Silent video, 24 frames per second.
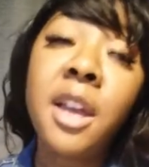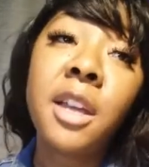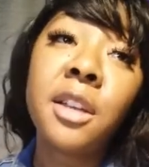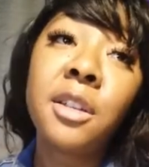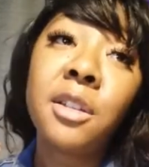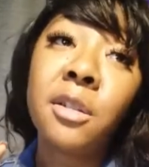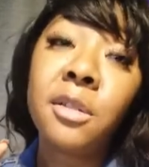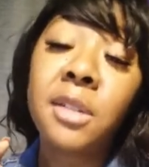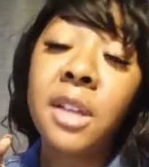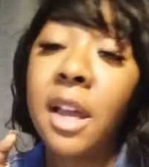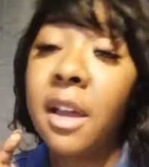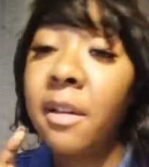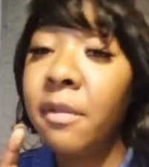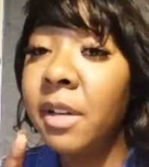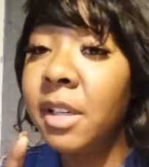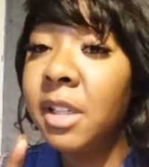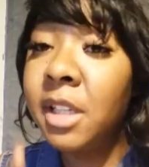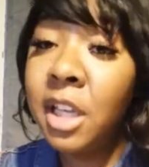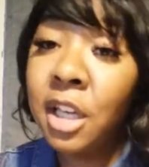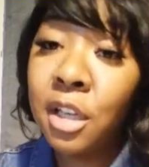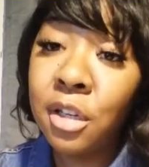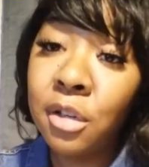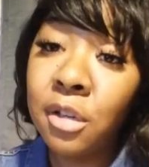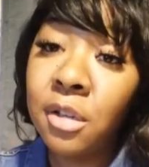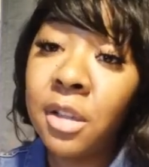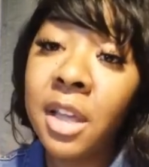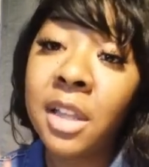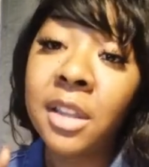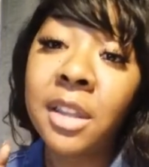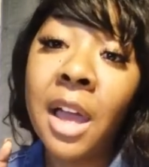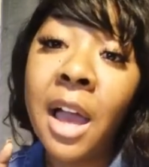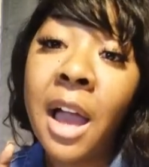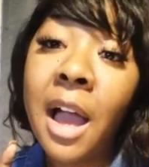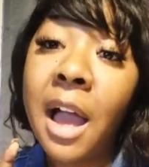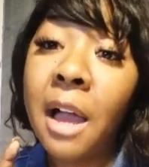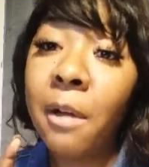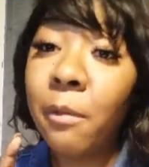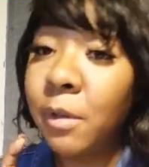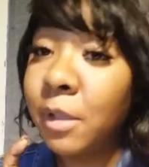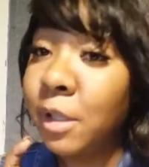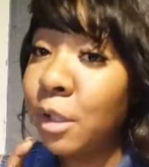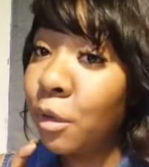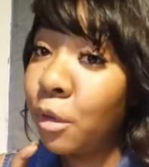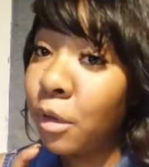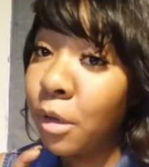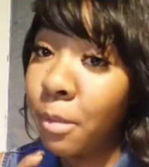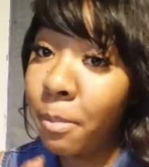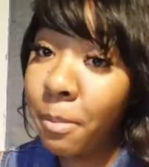it showed to every teacher that thought I
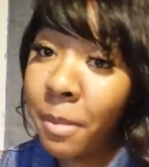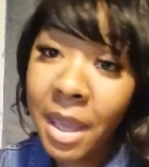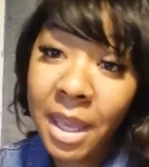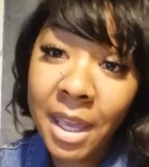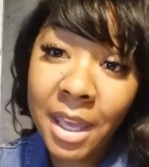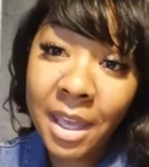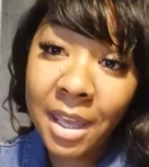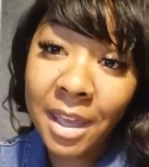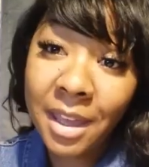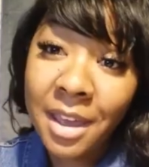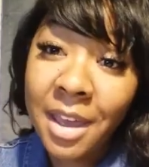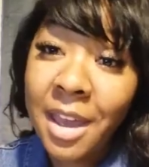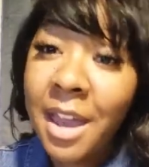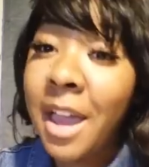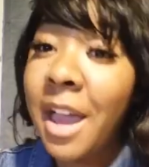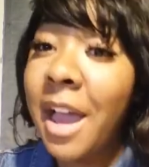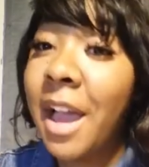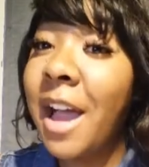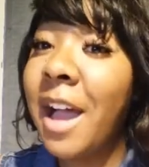wasn't going to make it.